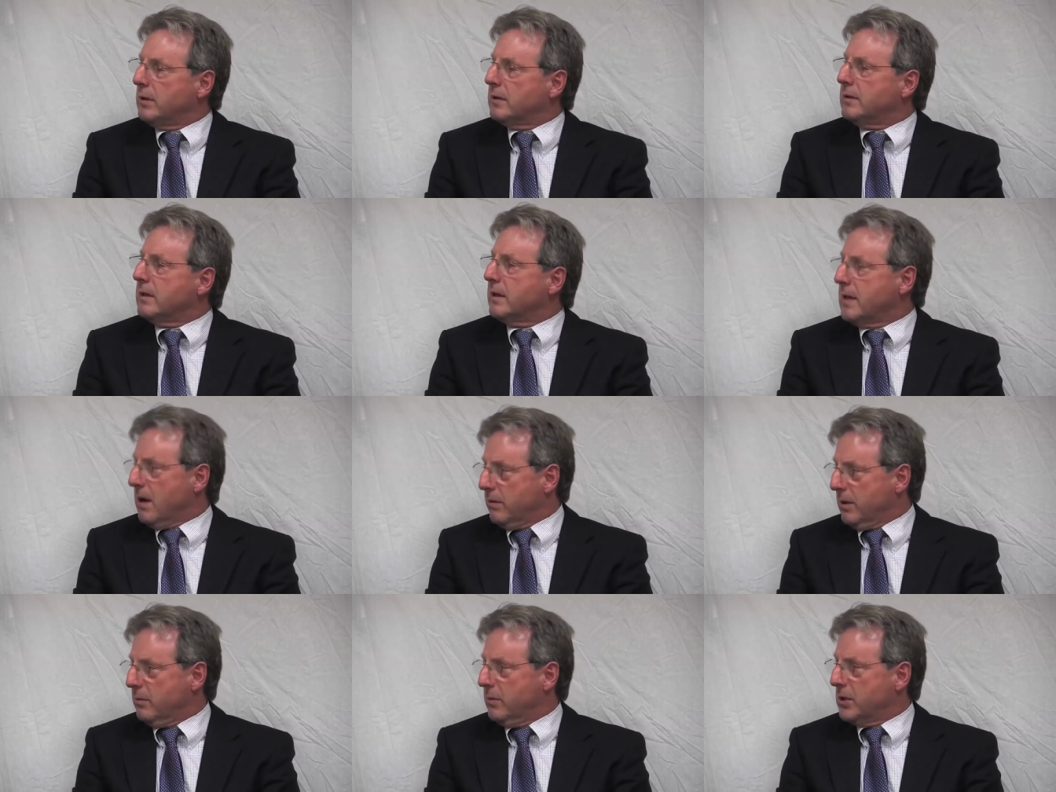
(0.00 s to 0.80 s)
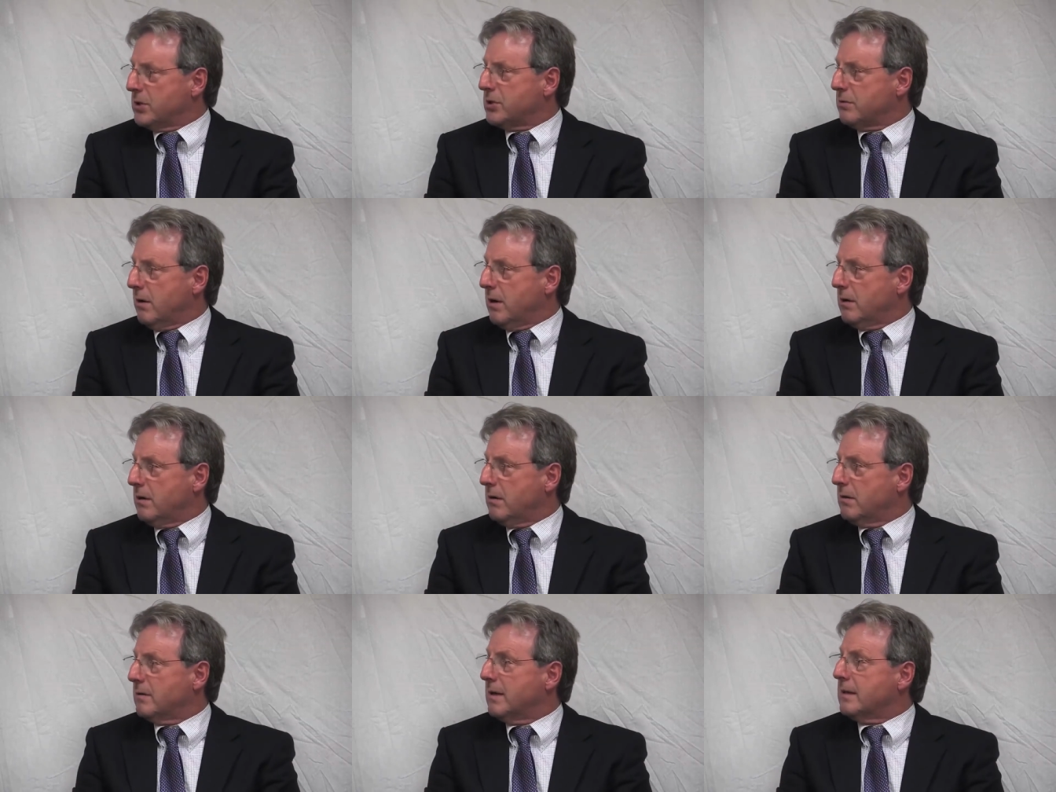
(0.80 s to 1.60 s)
with the county
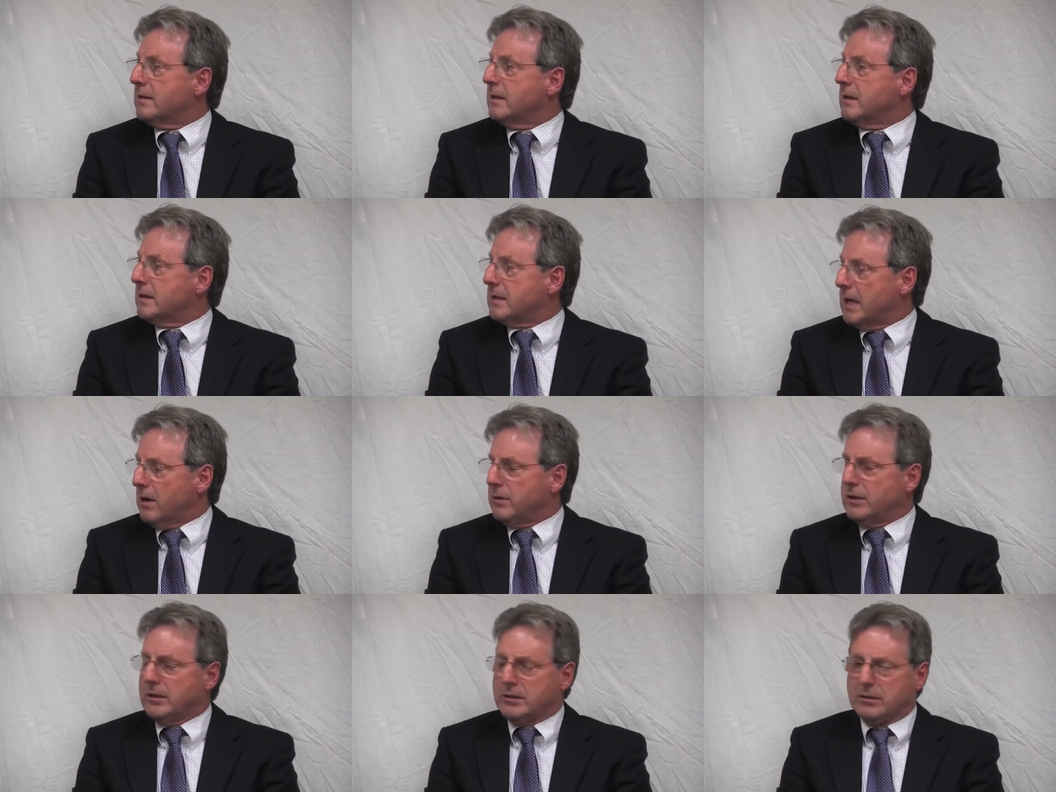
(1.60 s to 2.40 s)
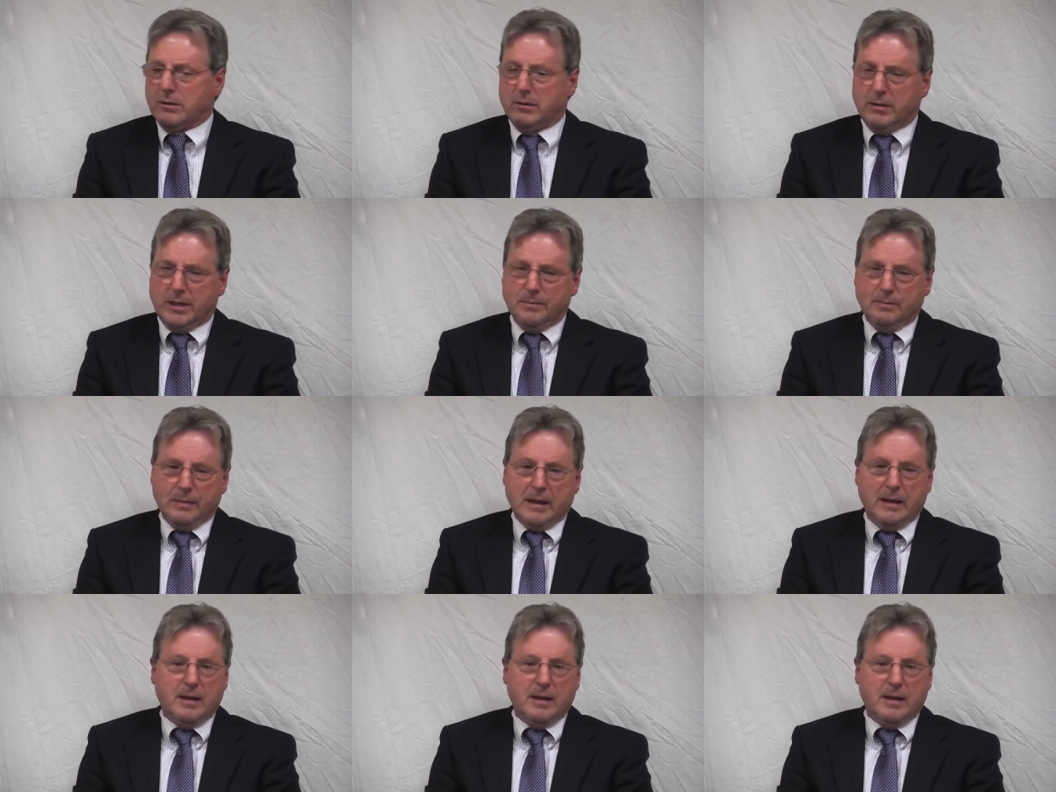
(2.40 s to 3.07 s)
administrator and the county attorney,